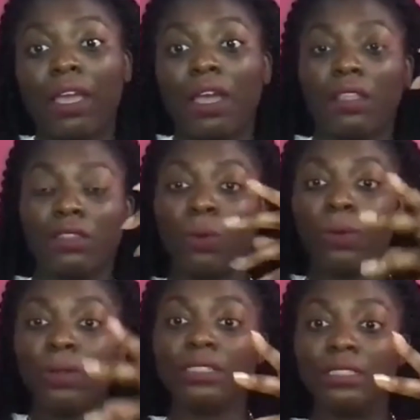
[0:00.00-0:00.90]
the
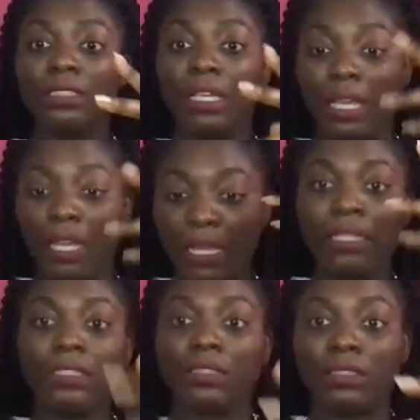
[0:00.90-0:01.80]
audience
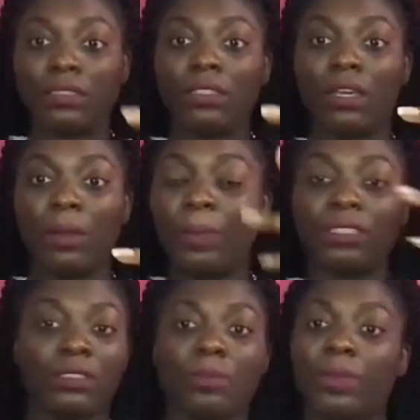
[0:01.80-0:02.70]
is a
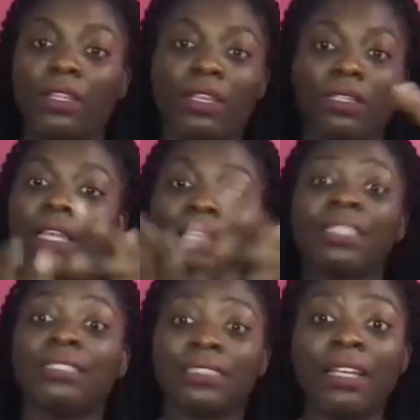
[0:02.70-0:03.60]
participant is
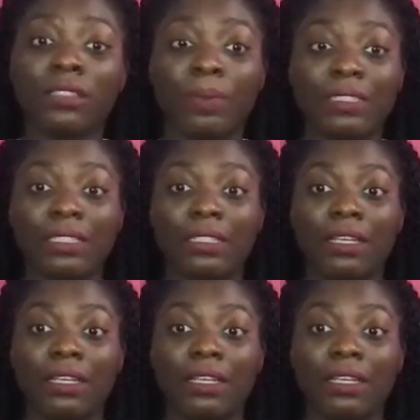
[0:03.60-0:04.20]
an actor, basically.